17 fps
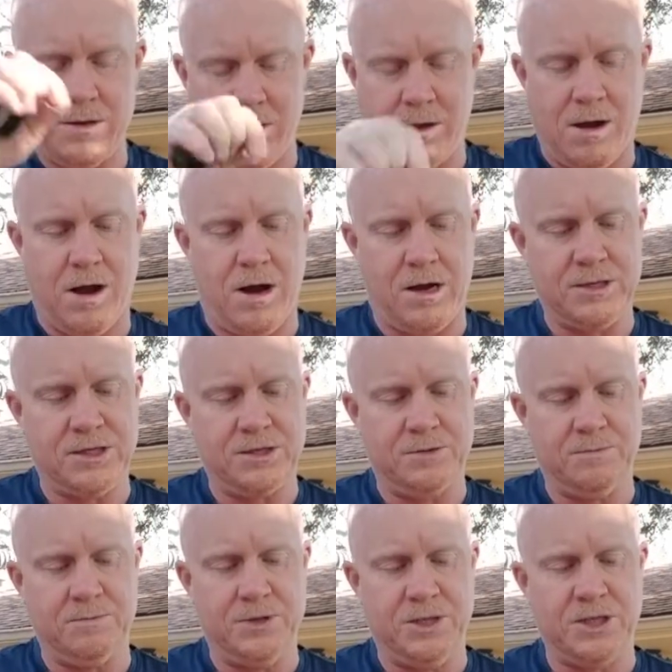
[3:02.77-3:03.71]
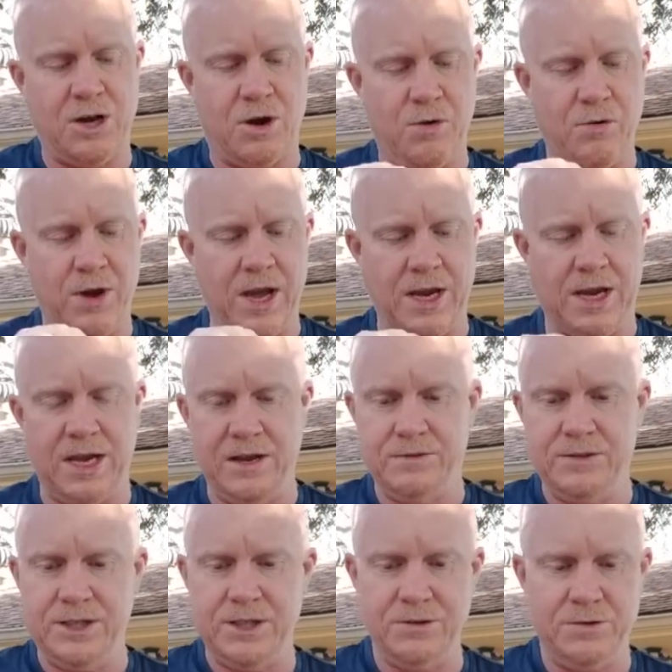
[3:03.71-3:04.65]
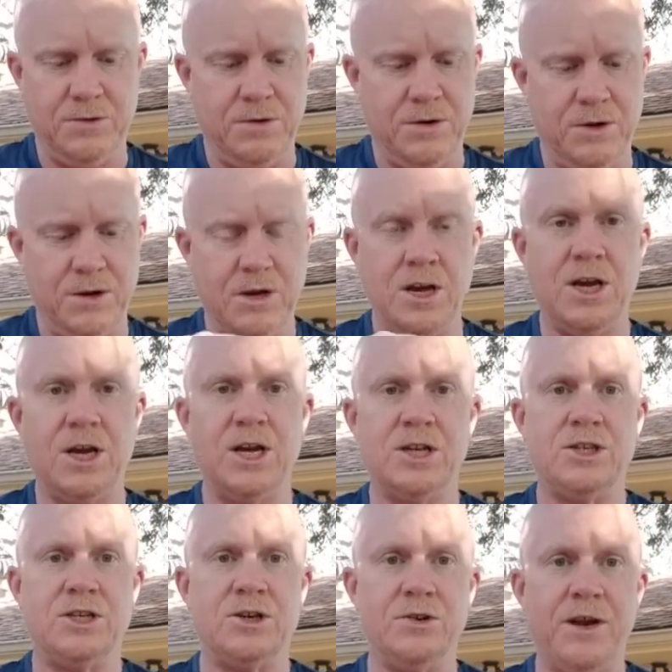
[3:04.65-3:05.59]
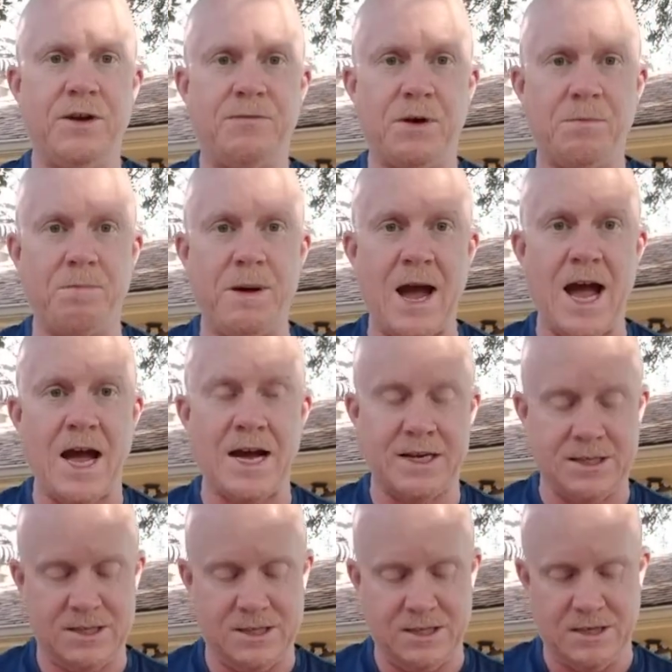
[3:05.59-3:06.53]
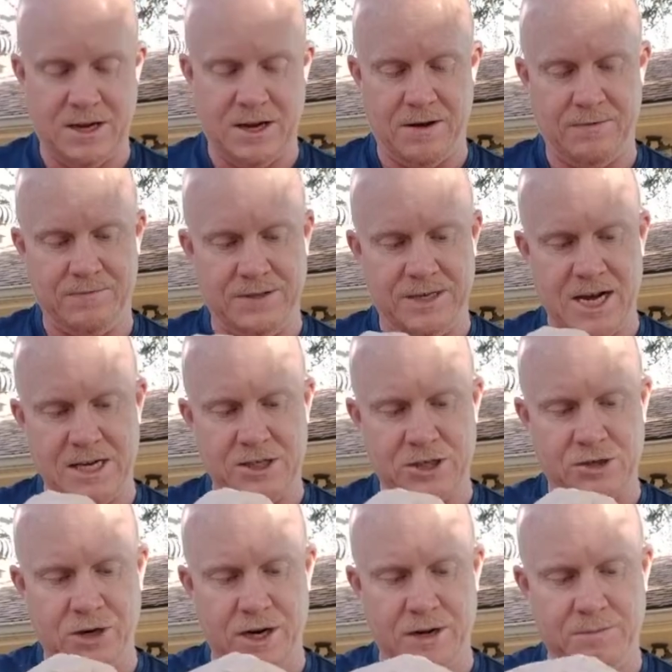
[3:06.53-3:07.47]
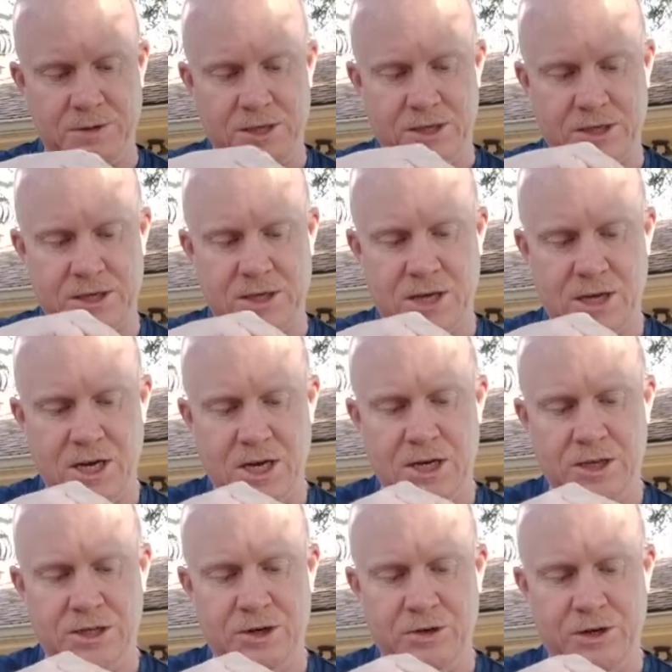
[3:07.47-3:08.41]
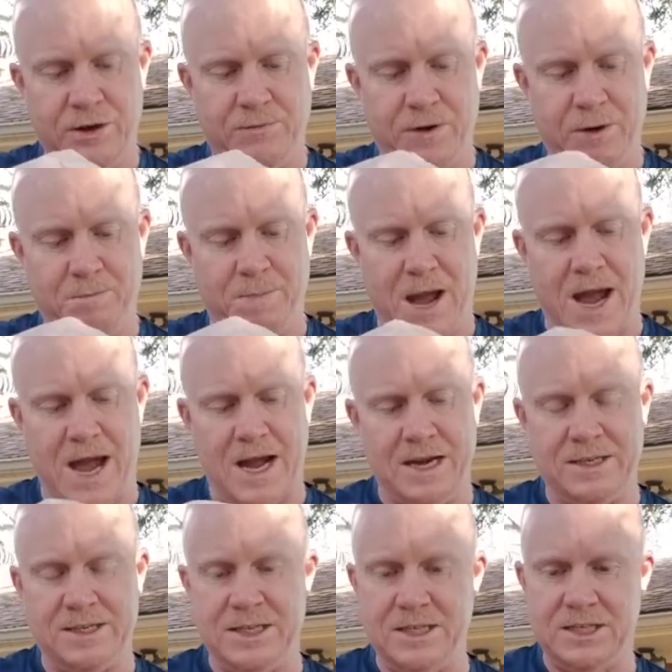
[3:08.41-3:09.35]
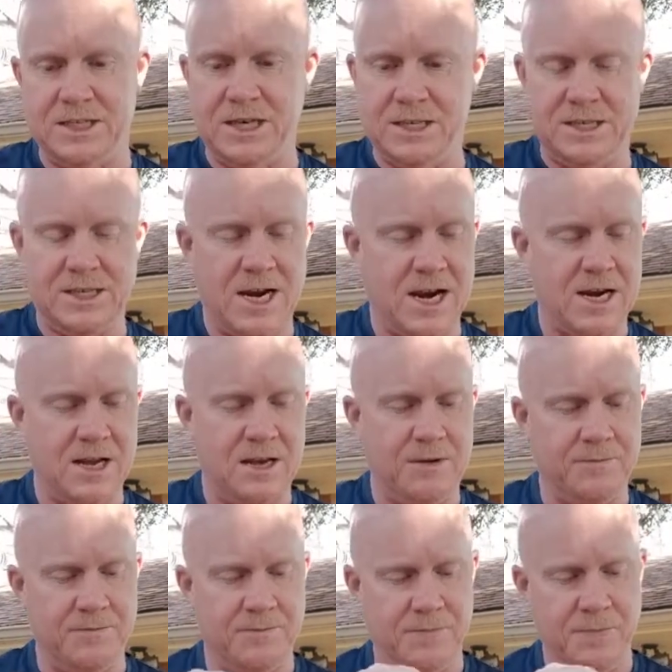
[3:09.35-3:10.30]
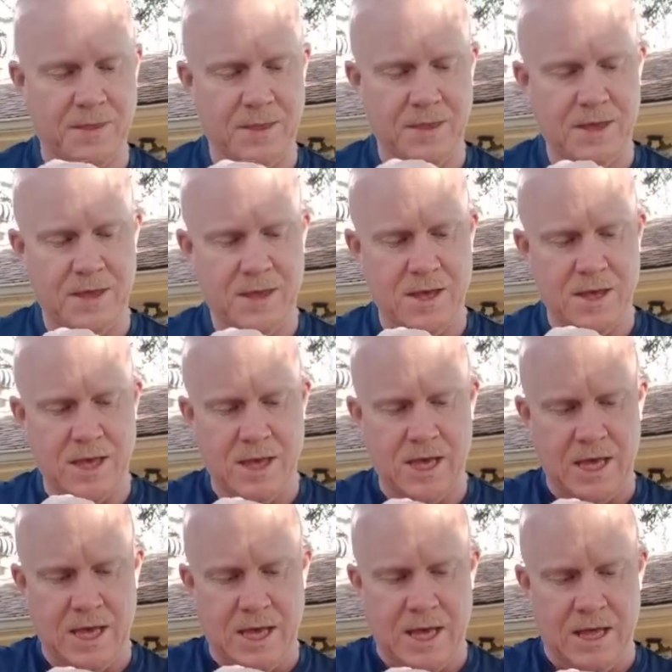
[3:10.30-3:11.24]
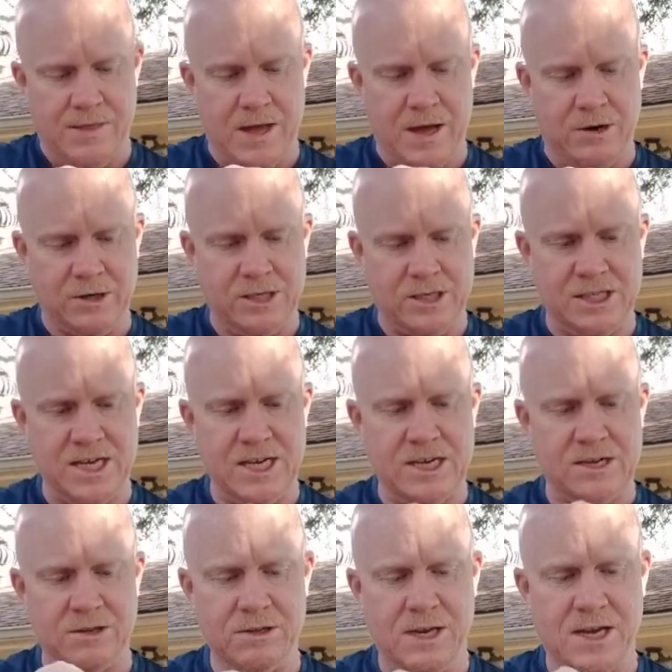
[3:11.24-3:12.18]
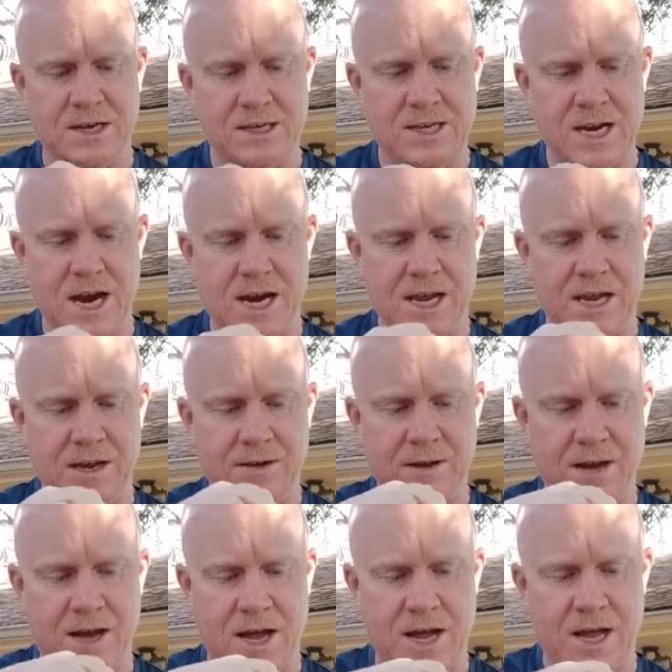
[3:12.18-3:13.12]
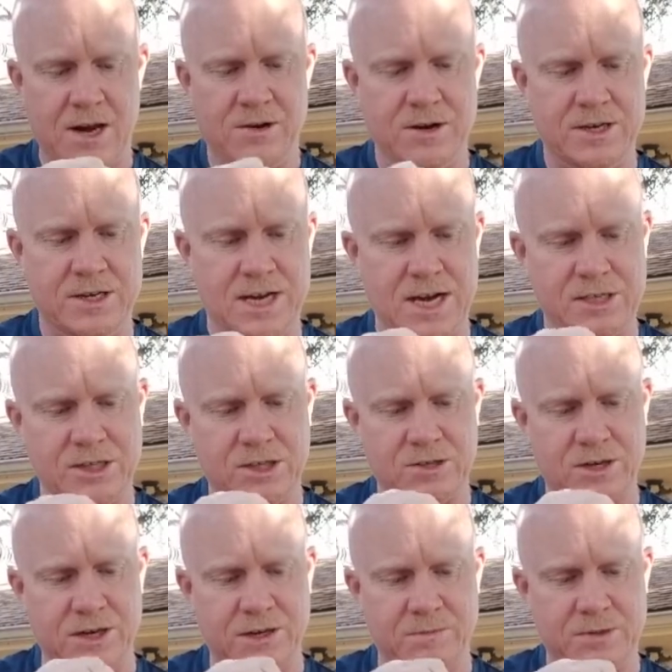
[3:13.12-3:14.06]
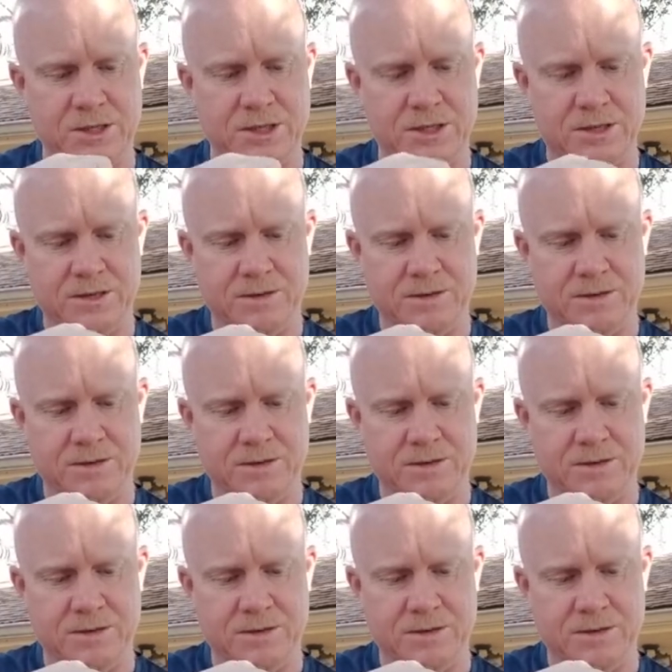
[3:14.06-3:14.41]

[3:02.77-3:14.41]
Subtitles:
Awesome. So it gives you 2 different packs of test strips, 2 different bags, each containing, that are sealed, containing 100 test strips.